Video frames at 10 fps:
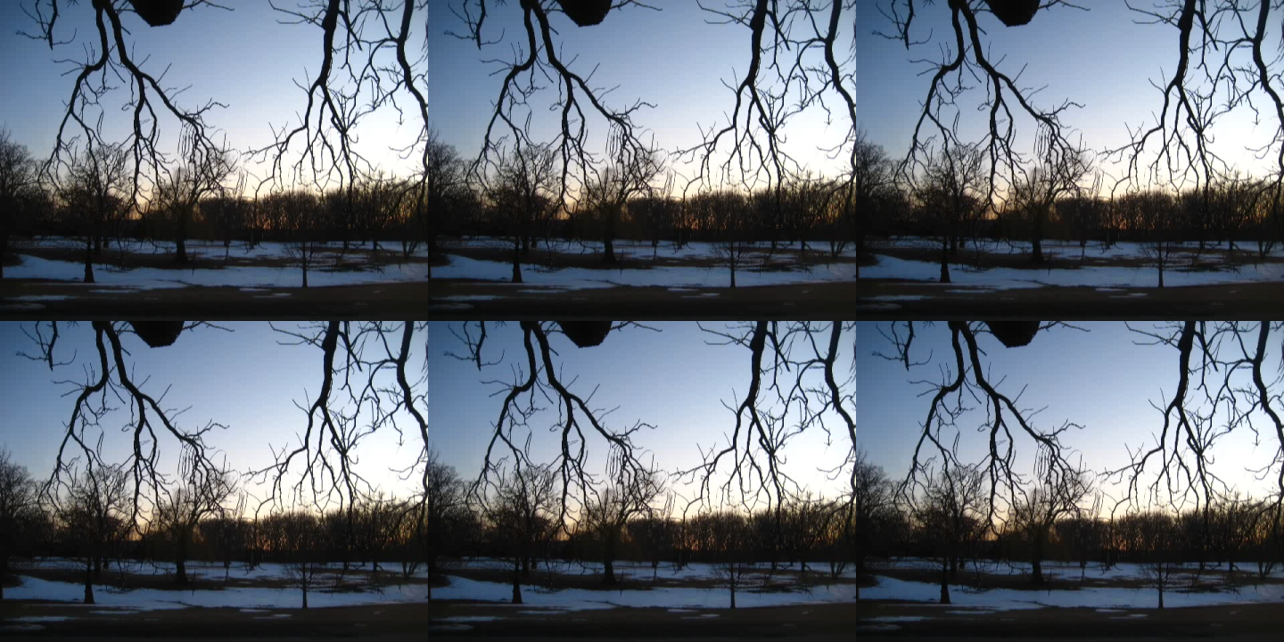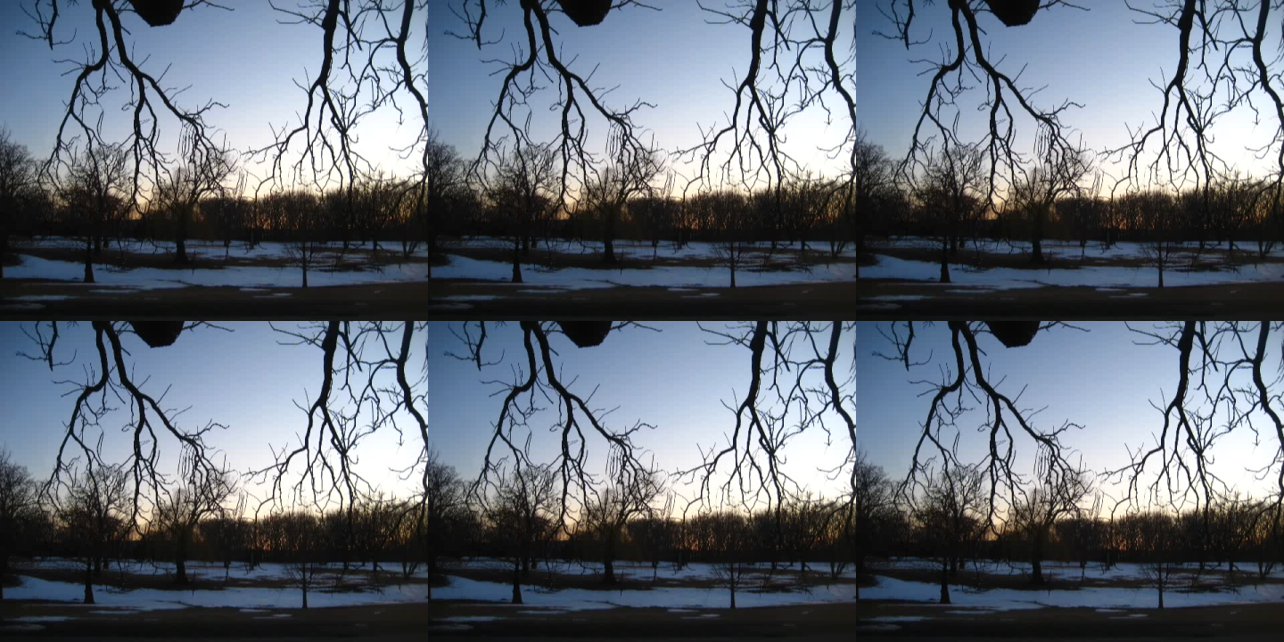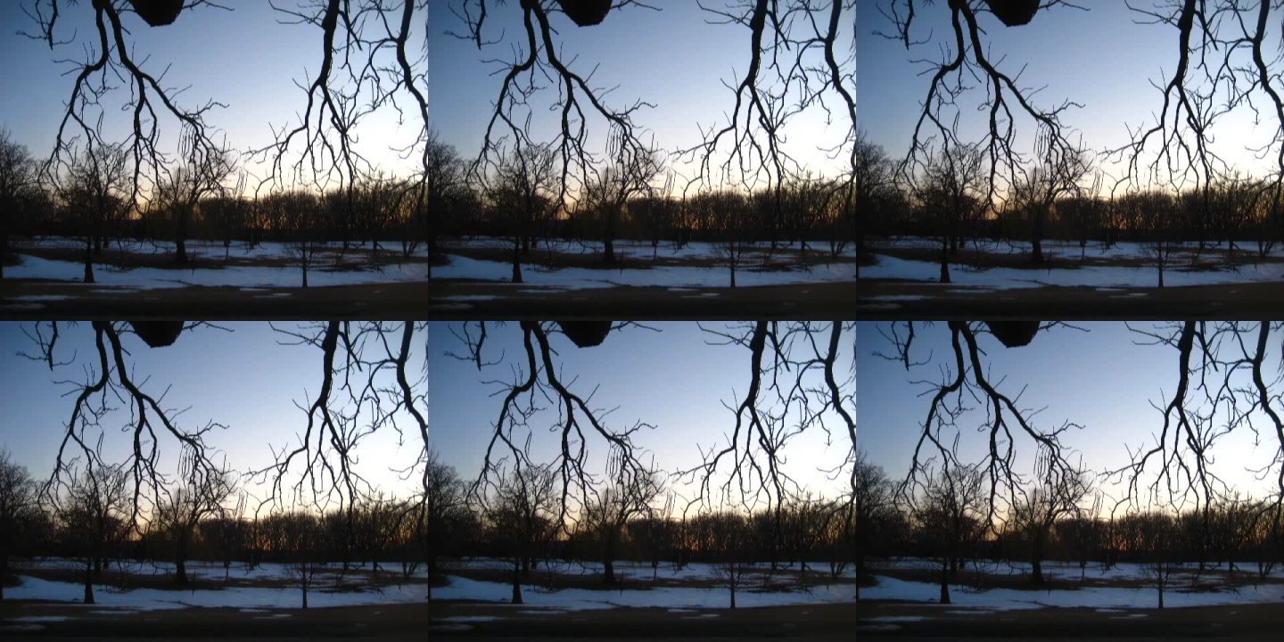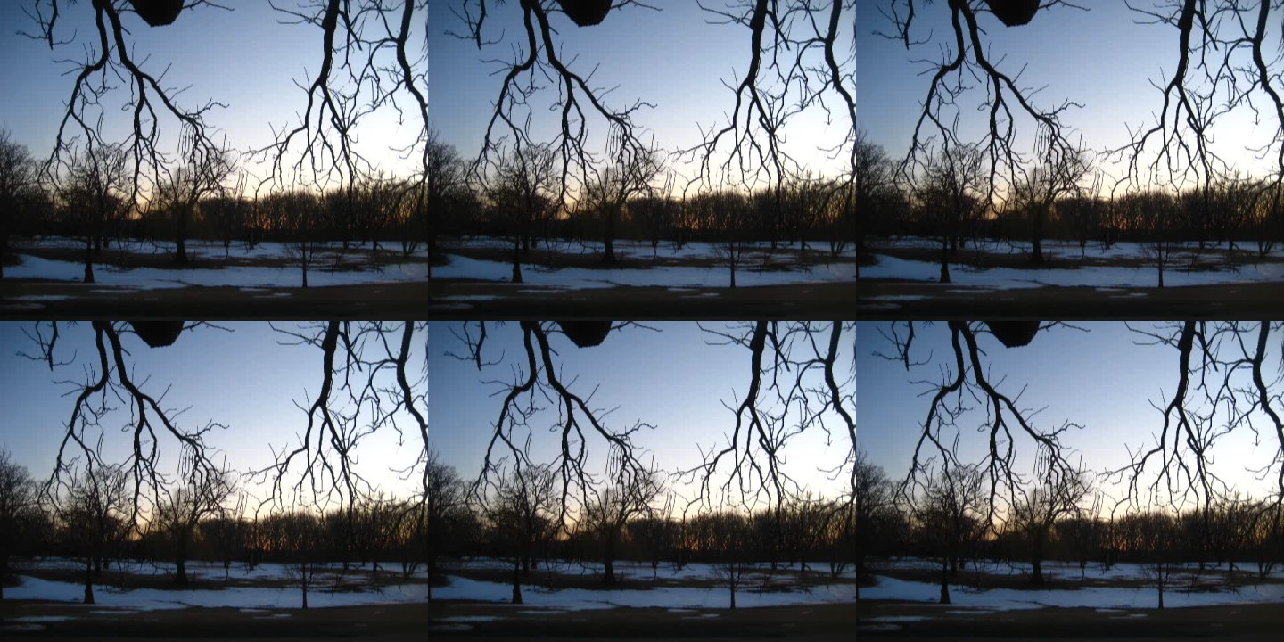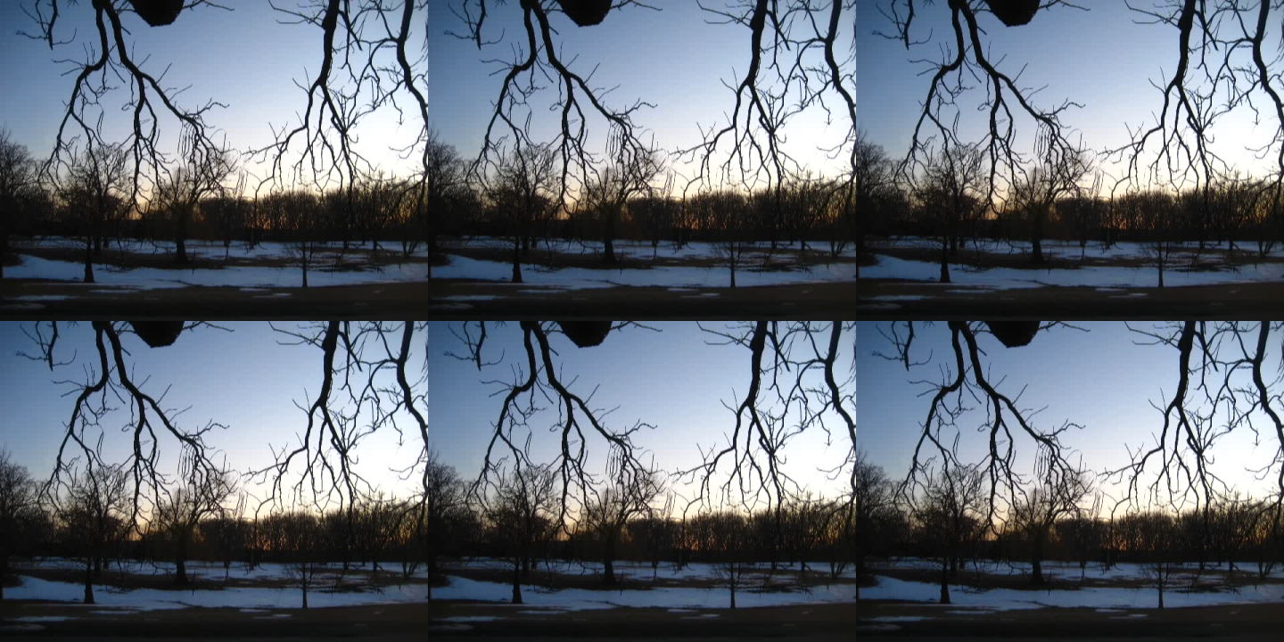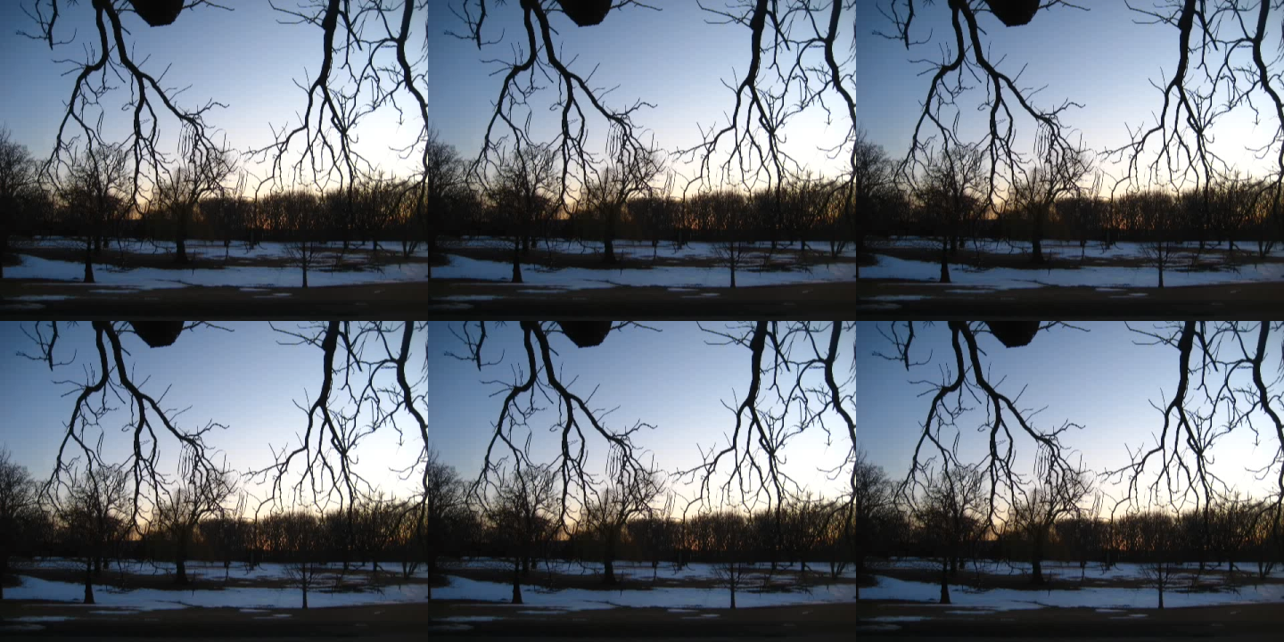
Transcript: (no speaker visible)